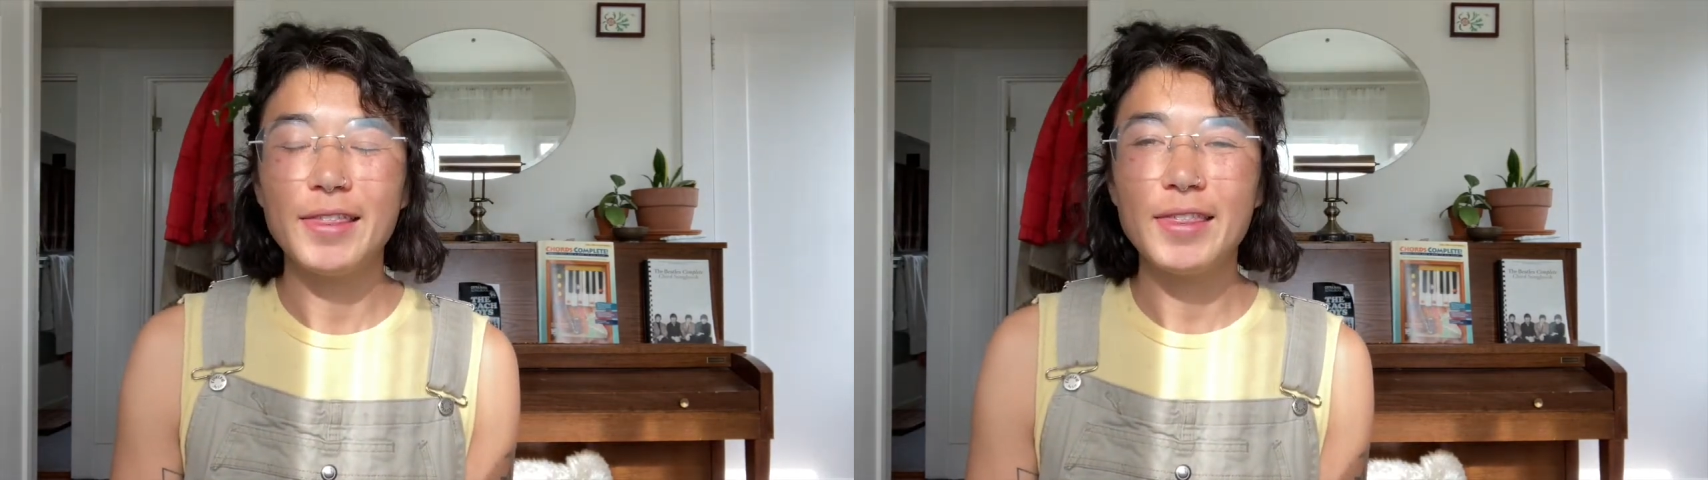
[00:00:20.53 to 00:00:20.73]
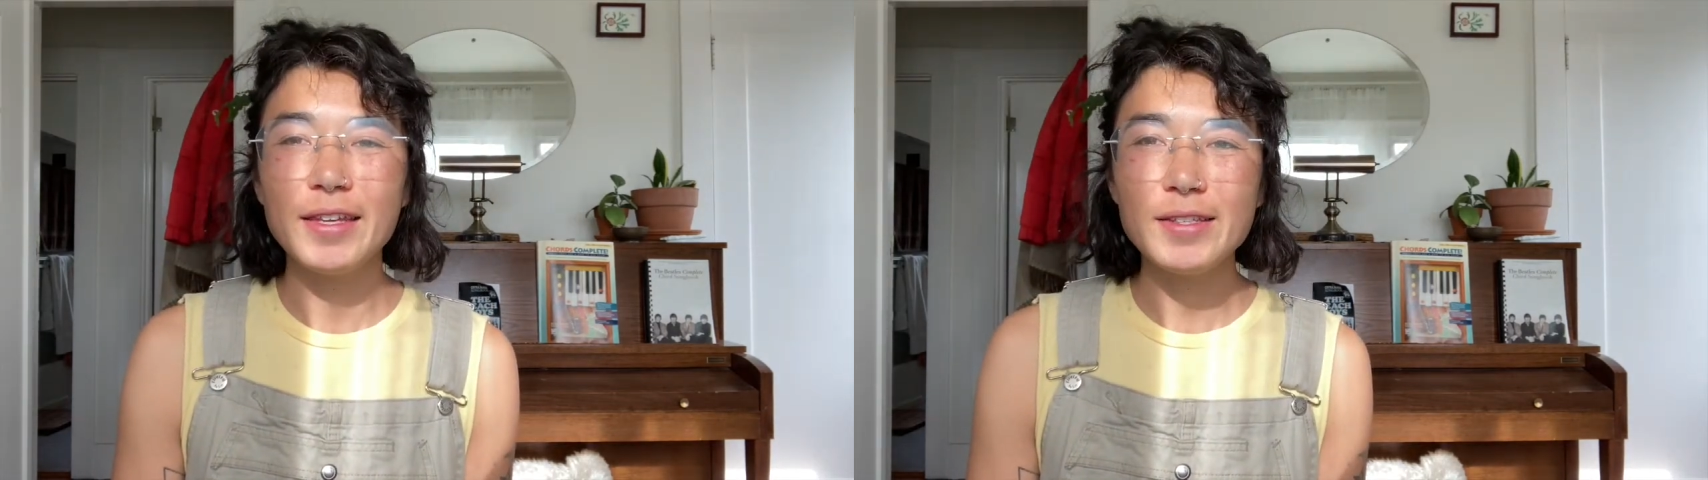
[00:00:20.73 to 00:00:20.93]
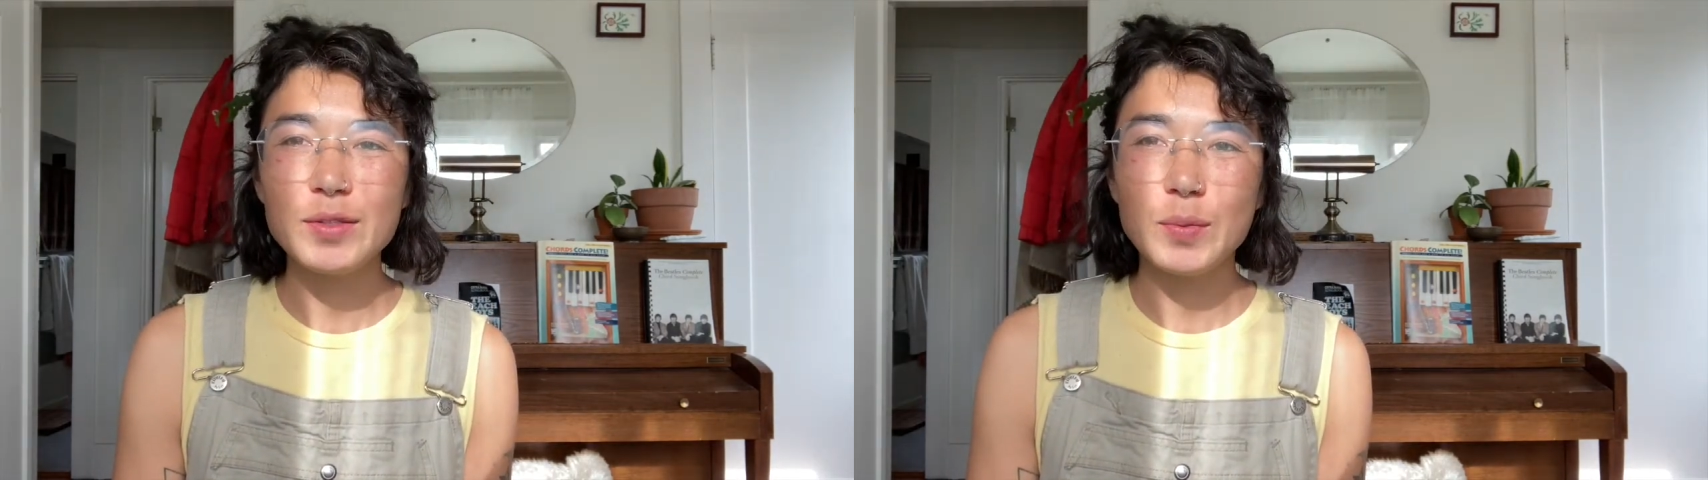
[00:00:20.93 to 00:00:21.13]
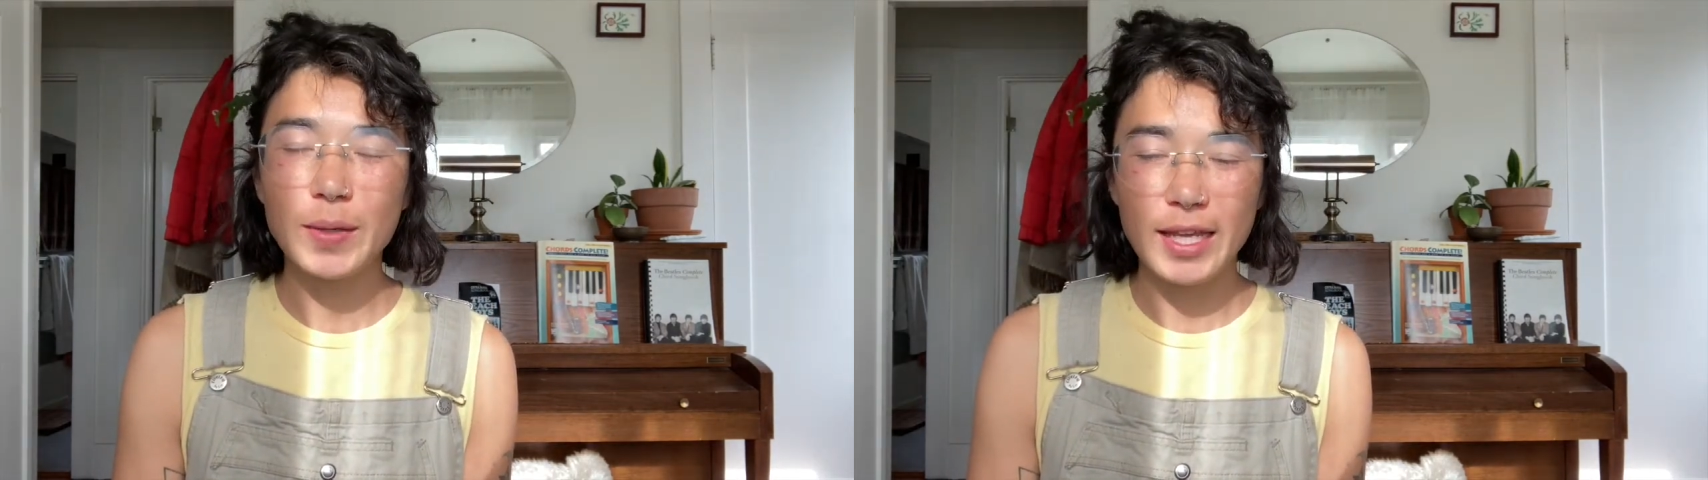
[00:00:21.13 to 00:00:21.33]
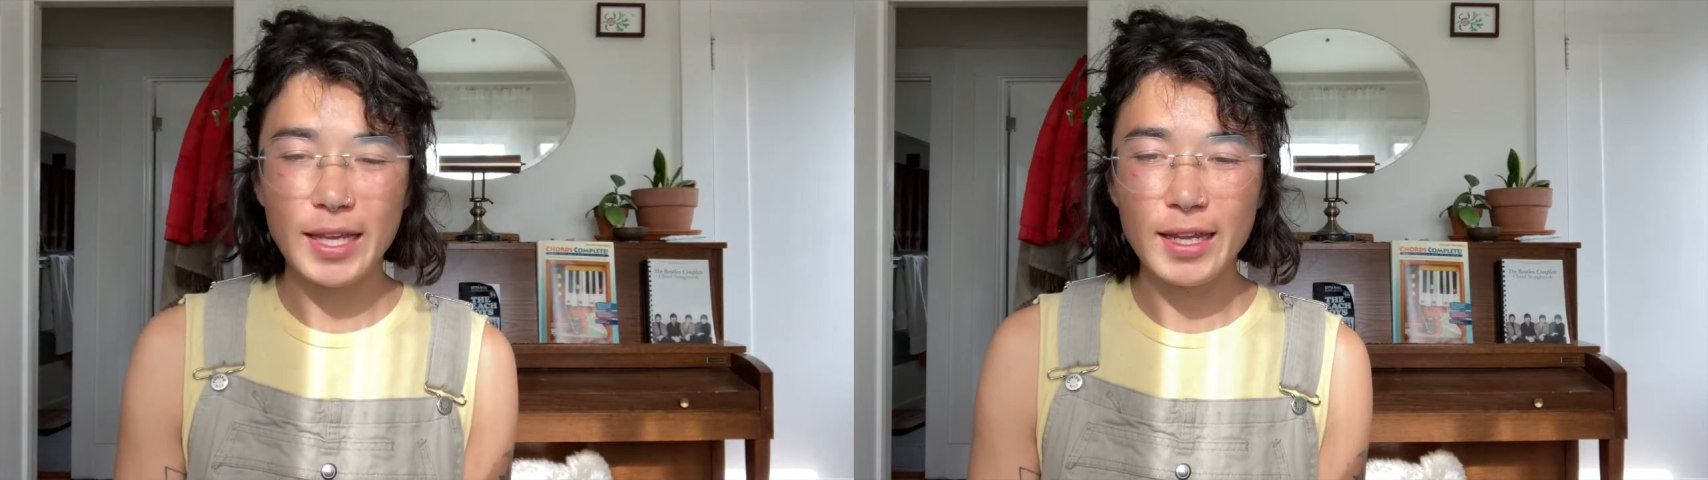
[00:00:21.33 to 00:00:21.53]
this
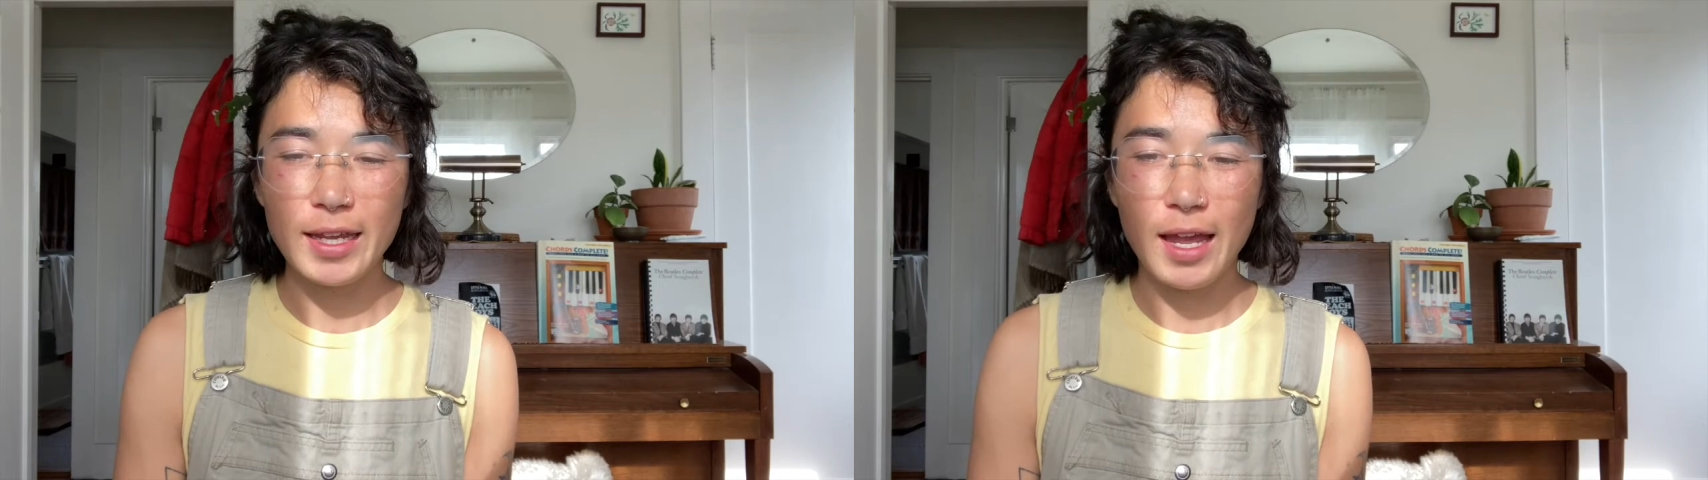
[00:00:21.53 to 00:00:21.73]
week